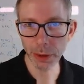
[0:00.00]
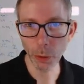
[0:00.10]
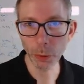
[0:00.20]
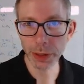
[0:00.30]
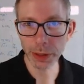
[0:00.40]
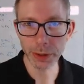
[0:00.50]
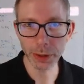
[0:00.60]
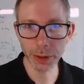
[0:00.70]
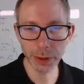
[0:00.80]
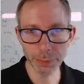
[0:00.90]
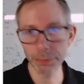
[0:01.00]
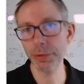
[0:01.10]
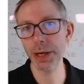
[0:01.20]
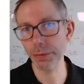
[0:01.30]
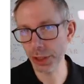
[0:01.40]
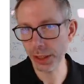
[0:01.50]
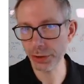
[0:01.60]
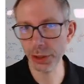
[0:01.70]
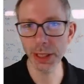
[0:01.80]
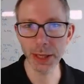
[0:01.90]
Only the rate of change
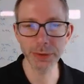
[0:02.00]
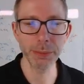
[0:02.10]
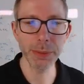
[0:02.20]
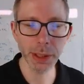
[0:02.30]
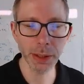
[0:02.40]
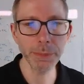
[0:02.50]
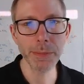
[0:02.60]
in it has a meaning